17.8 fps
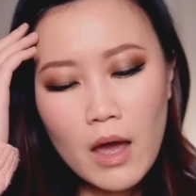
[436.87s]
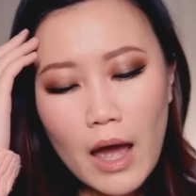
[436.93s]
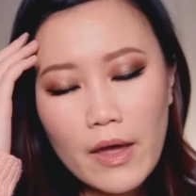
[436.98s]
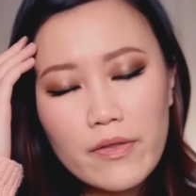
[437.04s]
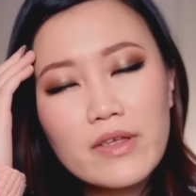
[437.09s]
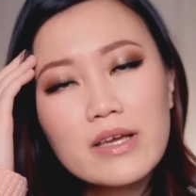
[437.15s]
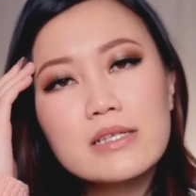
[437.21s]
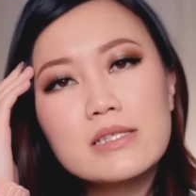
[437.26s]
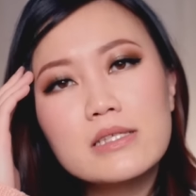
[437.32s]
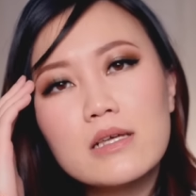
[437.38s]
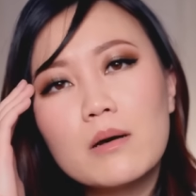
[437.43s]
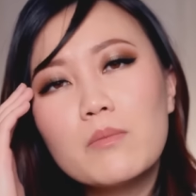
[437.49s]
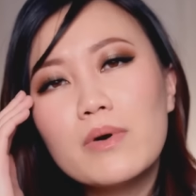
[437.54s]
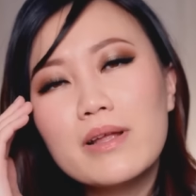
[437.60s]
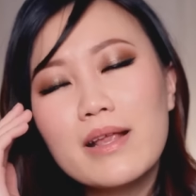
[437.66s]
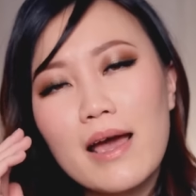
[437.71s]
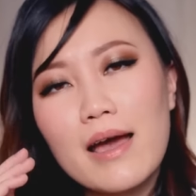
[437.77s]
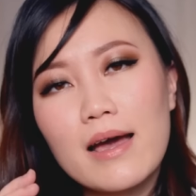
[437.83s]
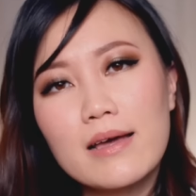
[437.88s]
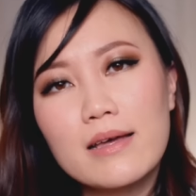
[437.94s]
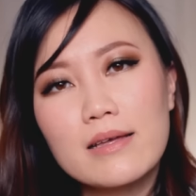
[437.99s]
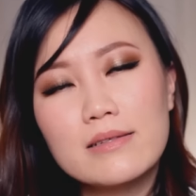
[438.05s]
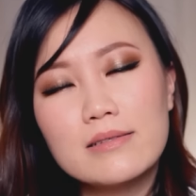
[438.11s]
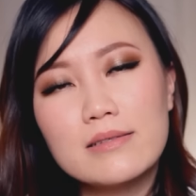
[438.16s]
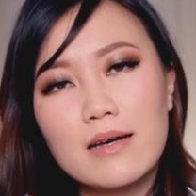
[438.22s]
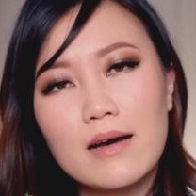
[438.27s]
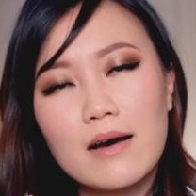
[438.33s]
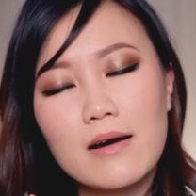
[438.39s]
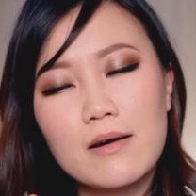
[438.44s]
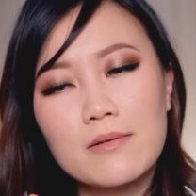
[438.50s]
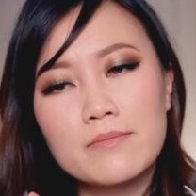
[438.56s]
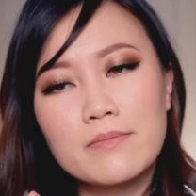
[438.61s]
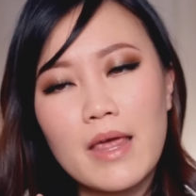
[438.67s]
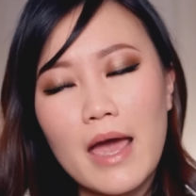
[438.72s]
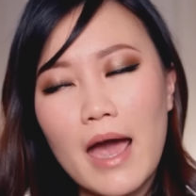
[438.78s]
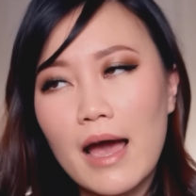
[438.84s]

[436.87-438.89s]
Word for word: I think someone had um,